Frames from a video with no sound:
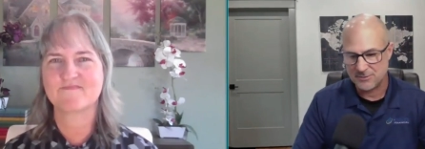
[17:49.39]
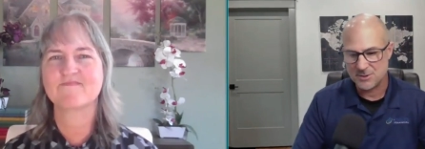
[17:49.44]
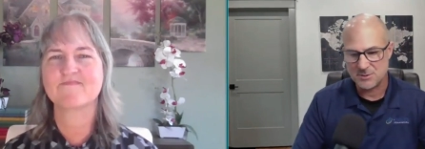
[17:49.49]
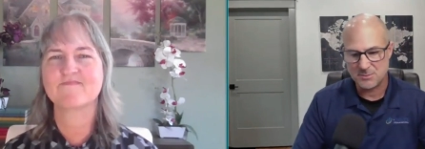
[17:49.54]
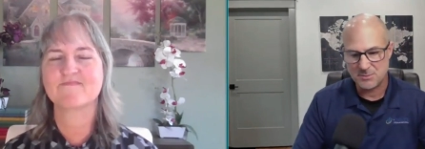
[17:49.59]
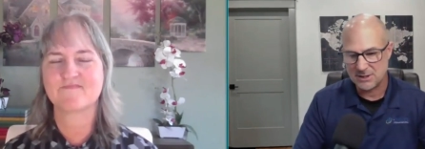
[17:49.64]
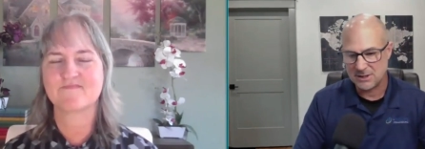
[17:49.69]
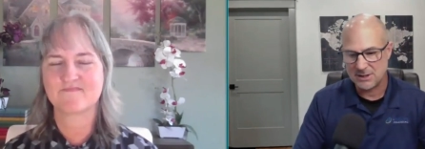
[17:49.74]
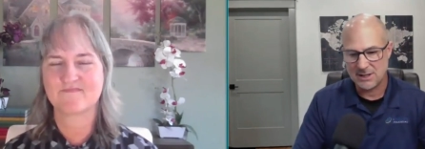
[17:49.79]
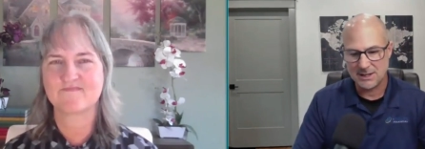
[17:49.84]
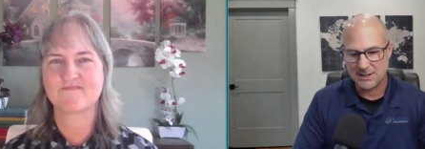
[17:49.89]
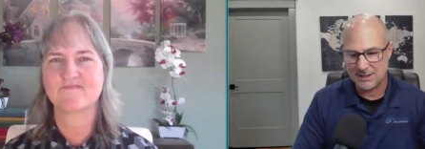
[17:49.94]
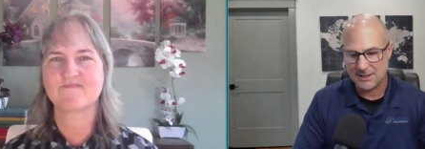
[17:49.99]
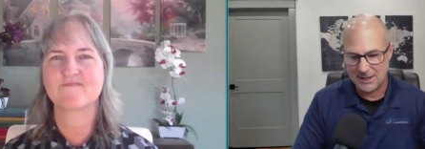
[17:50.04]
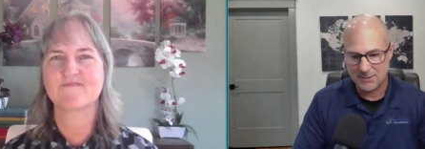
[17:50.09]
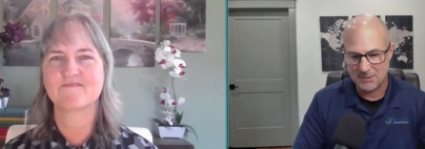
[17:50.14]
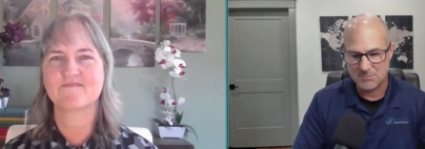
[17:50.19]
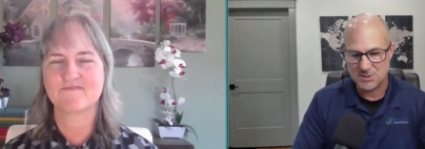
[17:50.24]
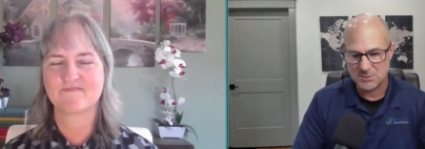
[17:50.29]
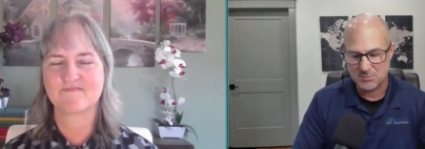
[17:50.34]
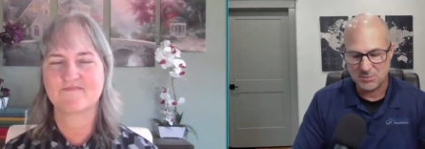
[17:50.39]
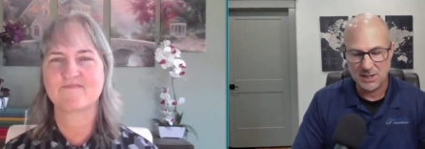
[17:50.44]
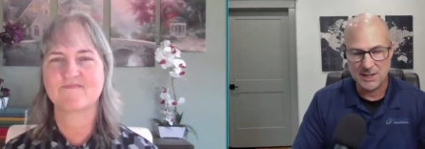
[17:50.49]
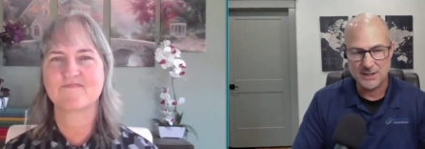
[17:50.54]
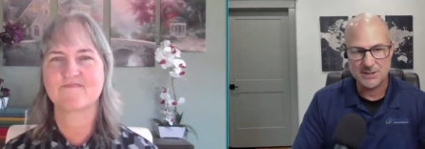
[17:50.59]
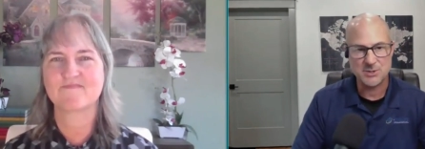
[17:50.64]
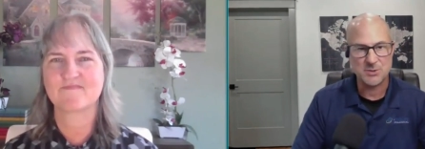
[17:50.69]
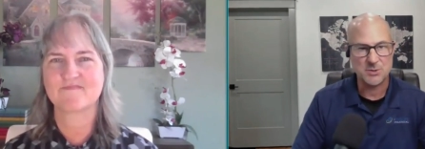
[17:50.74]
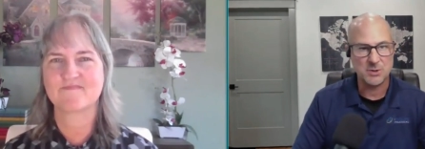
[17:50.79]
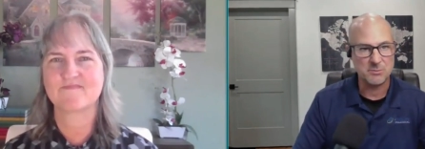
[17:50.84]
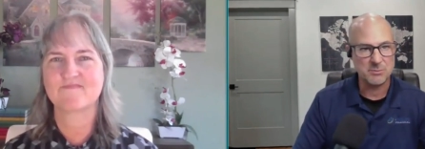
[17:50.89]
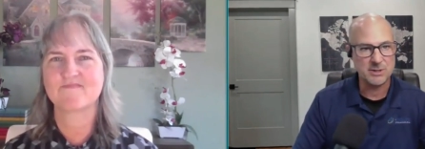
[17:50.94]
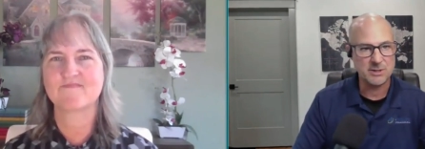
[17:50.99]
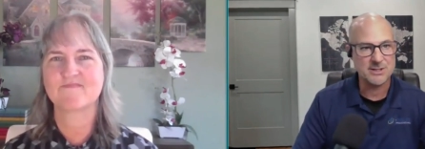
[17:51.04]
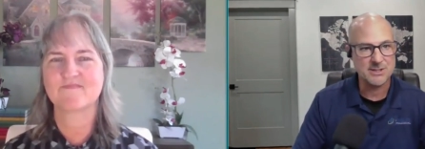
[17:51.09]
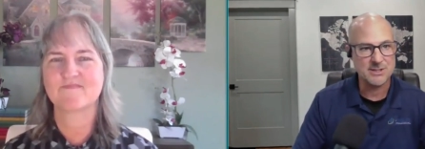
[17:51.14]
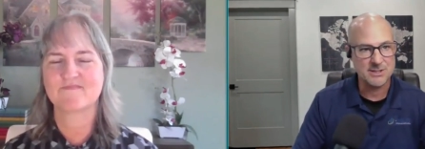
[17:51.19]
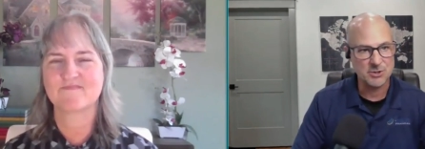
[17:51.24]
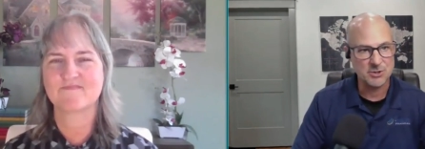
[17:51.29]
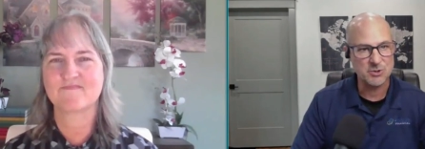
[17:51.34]
Speaker 1: There's been a lot of names applied to it, but
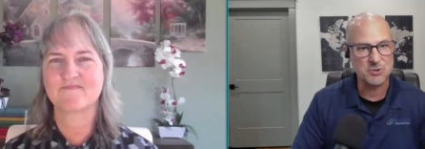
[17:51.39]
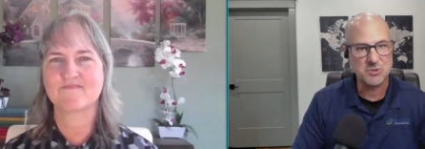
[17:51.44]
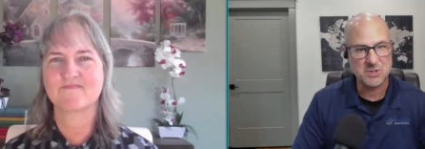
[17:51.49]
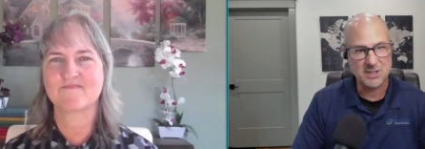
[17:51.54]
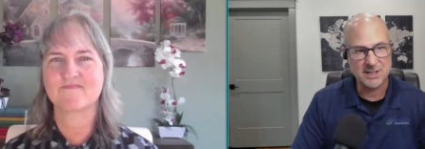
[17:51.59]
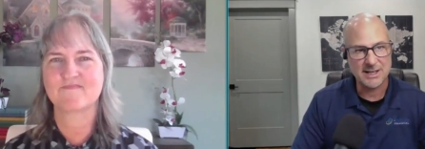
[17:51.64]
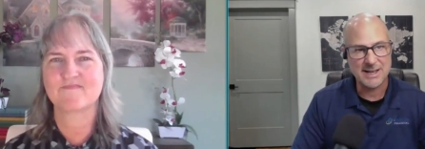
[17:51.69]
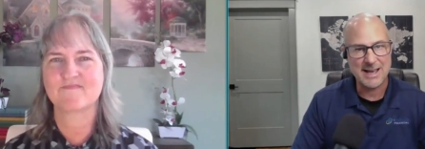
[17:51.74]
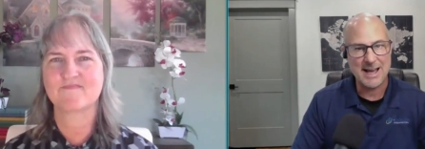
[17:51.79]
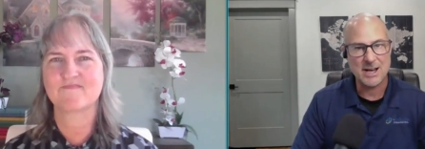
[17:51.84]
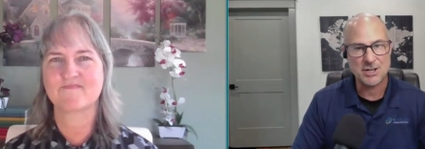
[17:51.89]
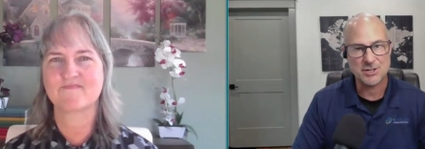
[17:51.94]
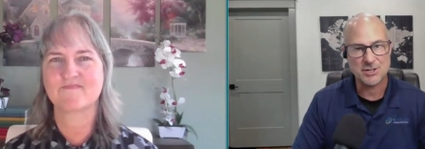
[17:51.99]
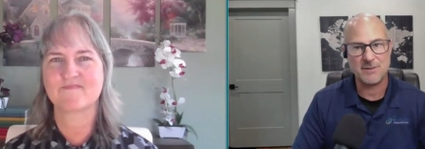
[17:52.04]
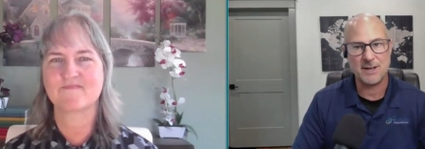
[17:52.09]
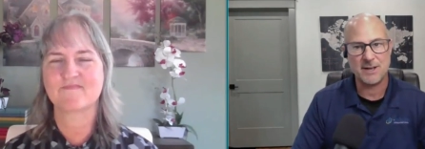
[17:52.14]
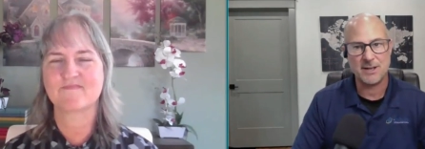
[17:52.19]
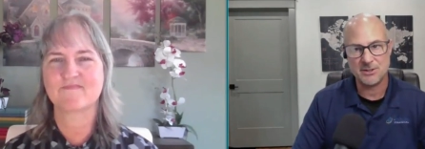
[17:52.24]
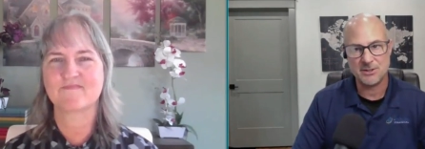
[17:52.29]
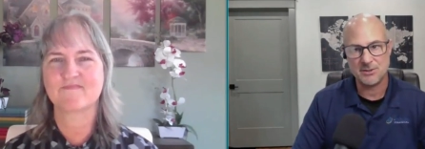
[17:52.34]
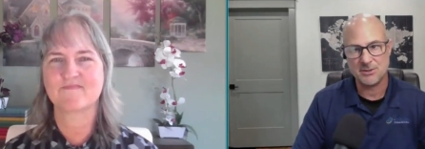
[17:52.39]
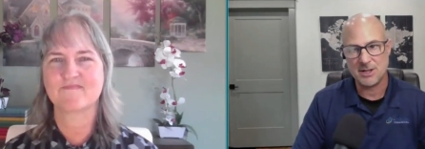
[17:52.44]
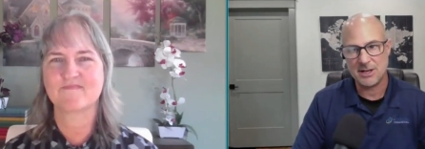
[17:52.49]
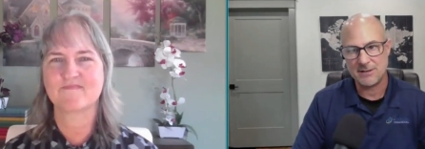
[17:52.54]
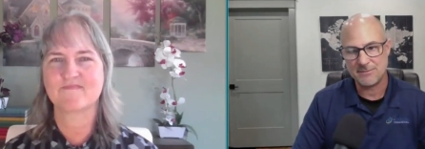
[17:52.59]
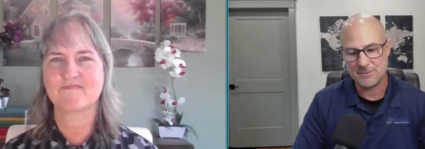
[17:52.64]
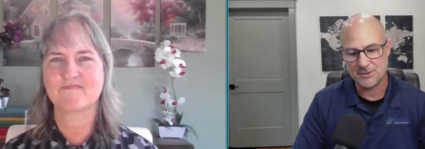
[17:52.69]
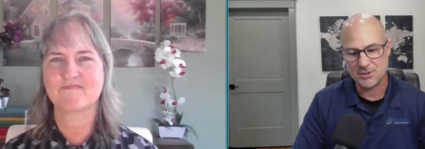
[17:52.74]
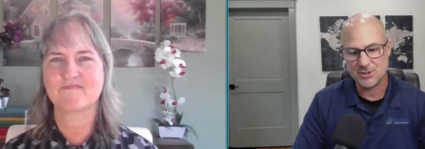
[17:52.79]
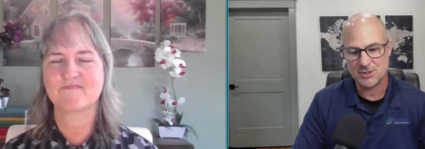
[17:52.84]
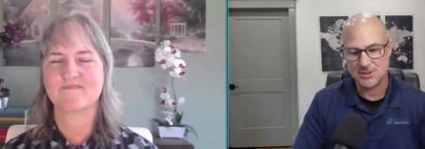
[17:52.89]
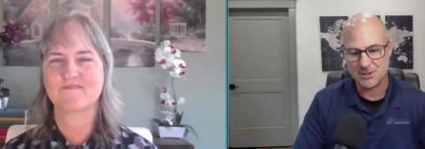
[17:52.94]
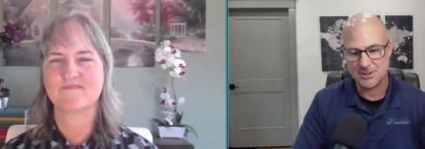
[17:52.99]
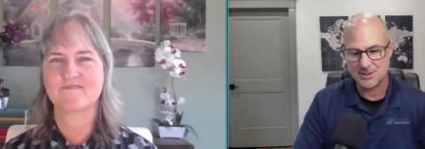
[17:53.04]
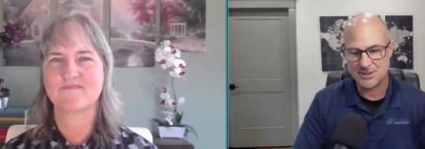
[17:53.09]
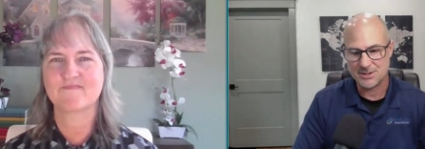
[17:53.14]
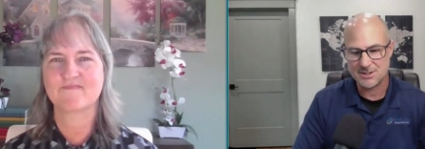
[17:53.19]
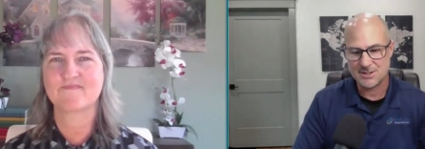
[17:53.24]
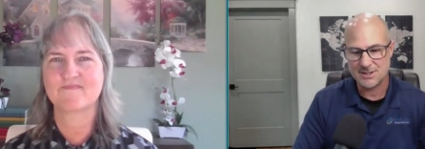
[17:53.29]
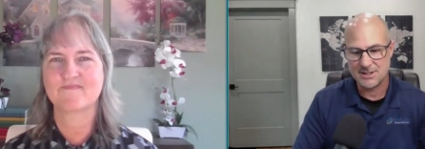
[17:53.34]
it's using cash value life
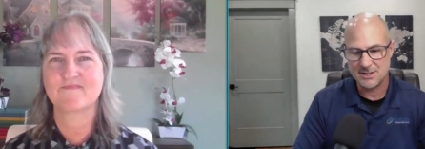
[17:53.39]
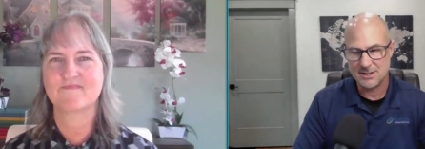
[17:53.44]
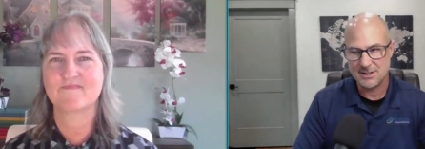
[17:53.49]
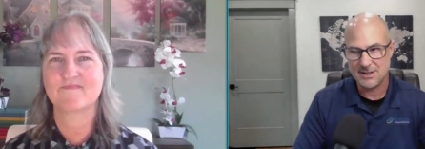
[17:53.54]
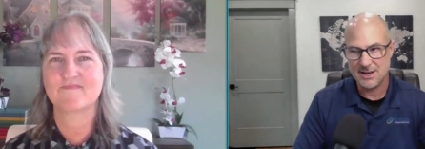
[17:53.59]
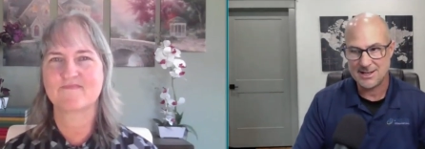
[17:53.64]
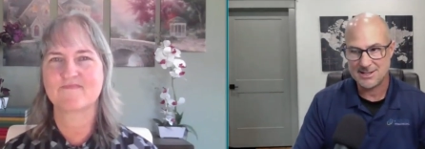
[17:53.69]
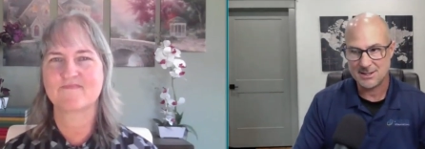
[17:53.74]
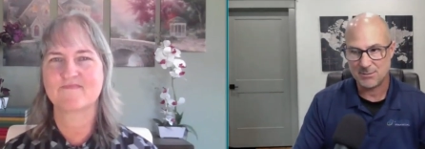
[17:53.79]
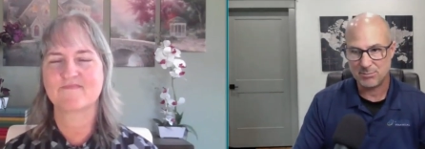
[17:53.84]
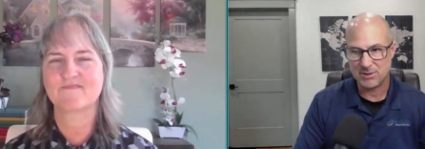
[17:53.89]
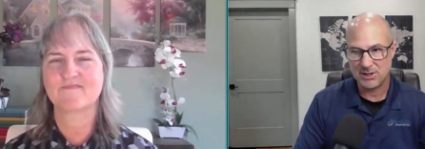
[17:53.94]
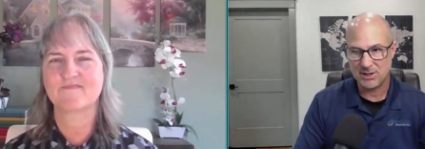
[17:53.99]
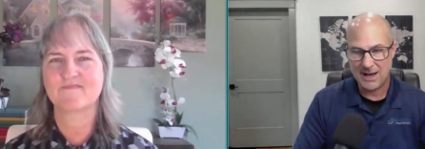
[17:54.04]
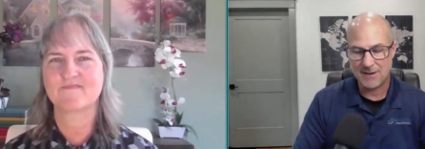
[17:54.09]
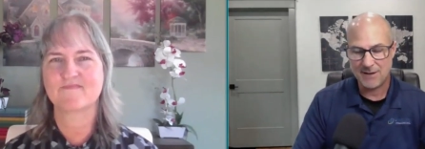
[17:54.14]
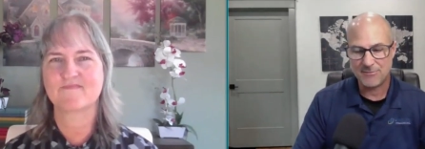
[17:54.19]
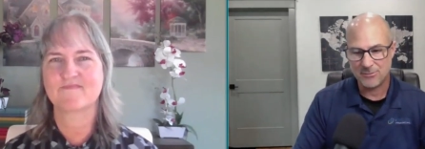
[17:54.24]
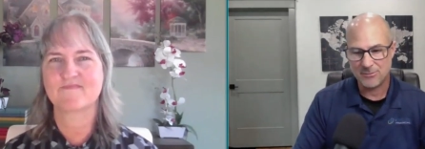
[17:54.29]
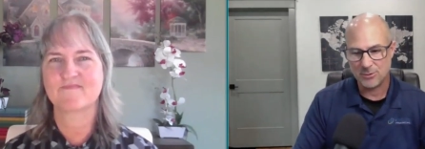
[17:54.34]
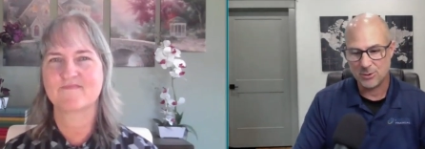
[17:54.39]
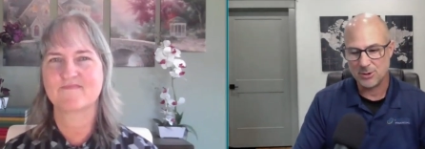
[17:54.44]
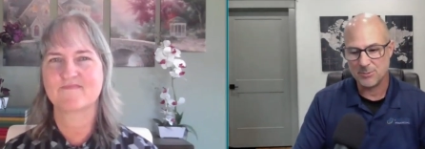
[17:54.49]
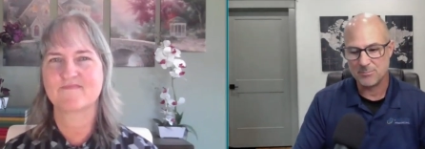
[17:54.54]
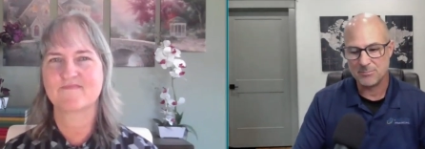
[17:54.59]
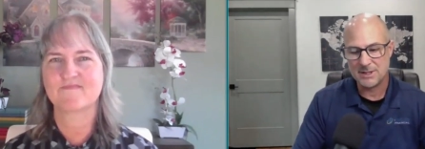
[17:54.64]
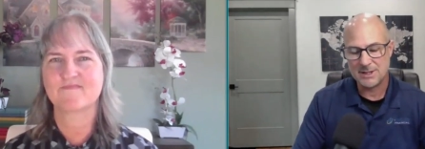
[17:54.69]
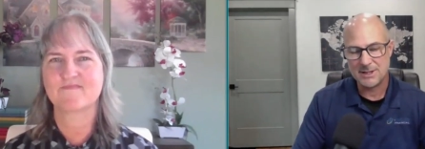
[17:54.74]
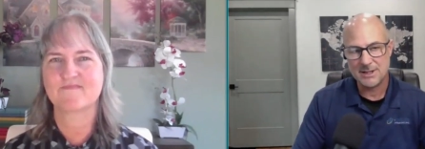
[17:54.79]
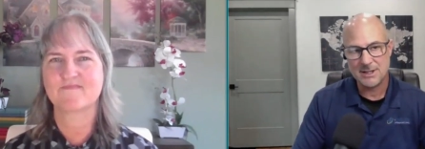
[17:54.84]
insurance as a platform.